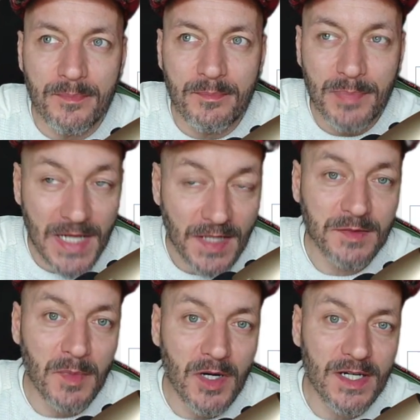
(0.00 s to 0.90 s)

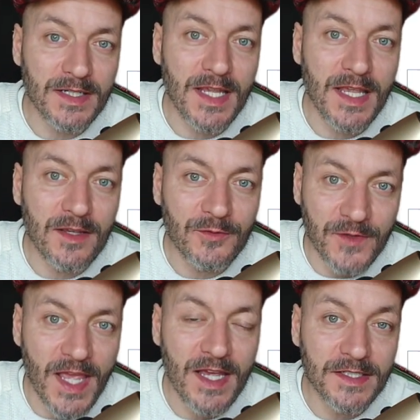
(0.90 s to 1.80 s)
plasma
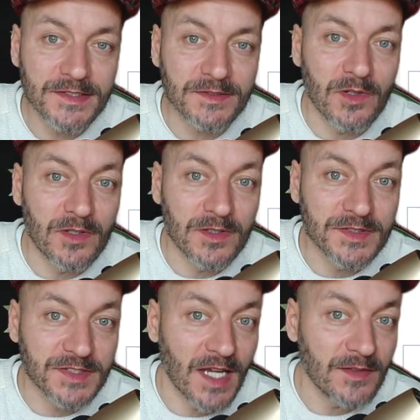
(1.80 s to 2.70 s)
flares or
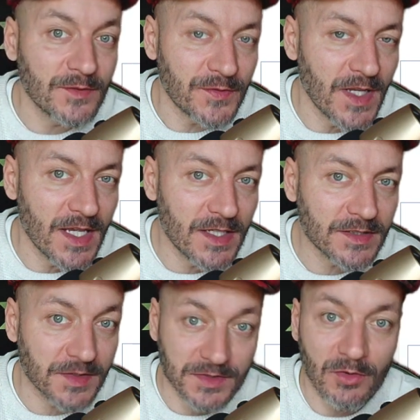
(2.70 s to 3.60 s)
sun
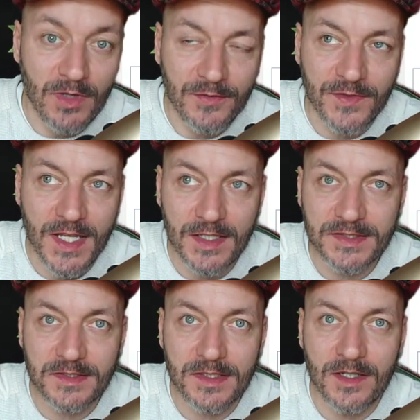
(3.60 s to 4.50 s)
flares, solar
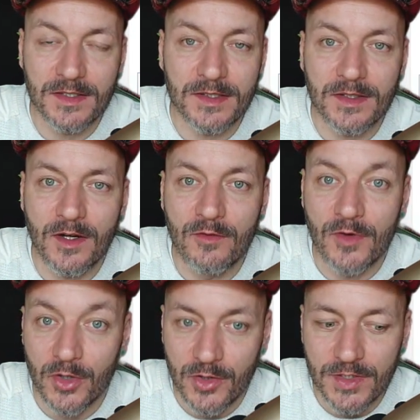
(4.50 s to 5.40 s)
flares over
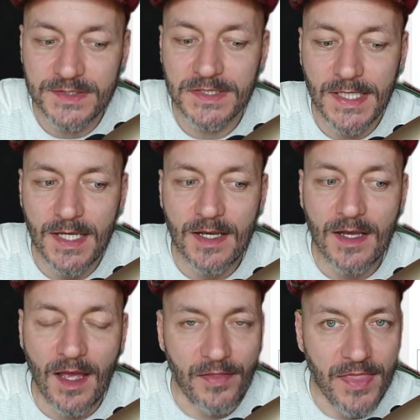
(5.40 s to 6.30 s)
Earth.
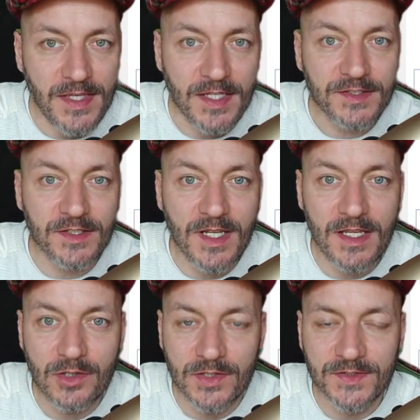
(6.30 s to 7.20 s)
I think yesterday
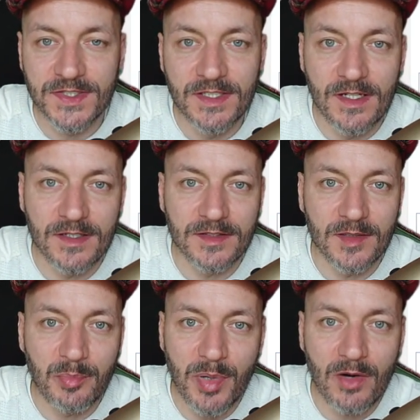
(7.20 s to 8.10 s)
you could see the
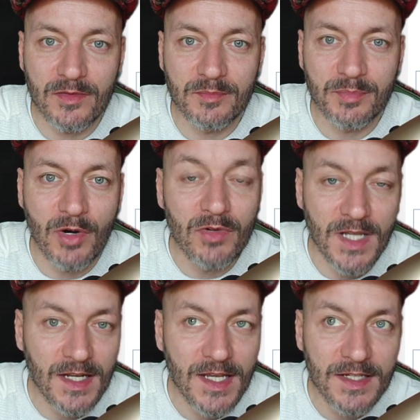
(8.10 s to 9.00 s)

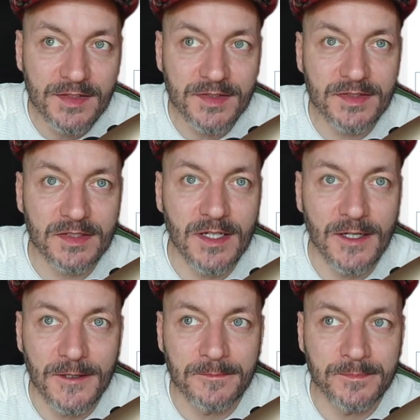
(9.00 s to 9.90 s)
polar lights
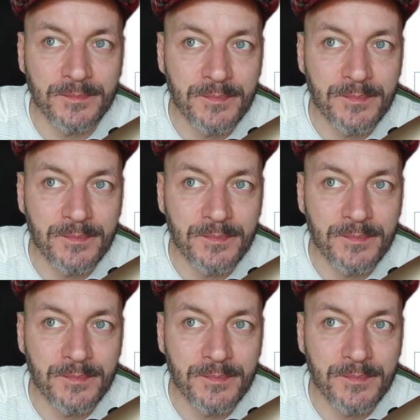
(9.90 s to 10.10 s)
over